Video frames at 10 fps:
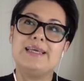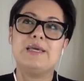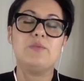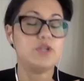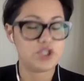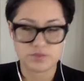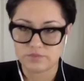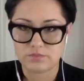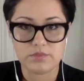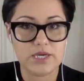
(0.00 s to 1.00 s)
which
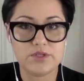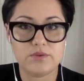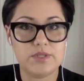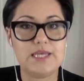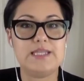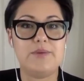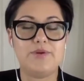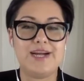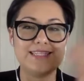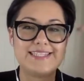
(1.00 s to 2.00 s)
I don't like that
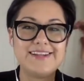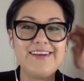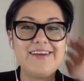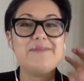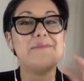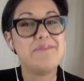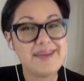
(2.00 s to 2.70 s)
practice at all,